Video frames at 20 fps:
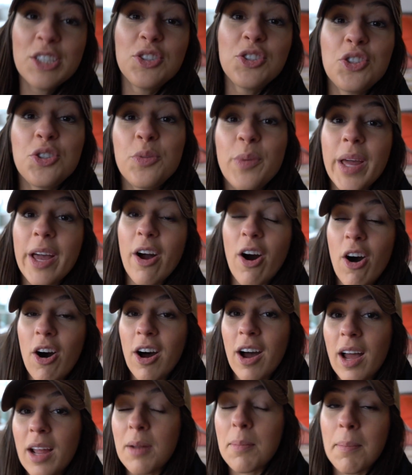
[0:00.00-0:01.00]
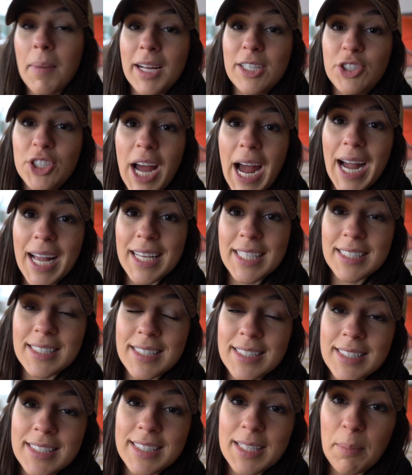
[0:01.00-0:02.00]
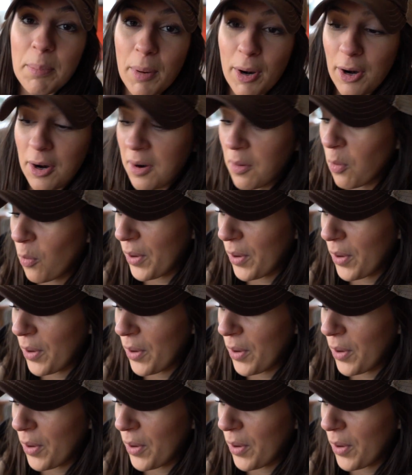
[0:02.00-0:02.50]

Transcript: chewing on my jacket's zipper,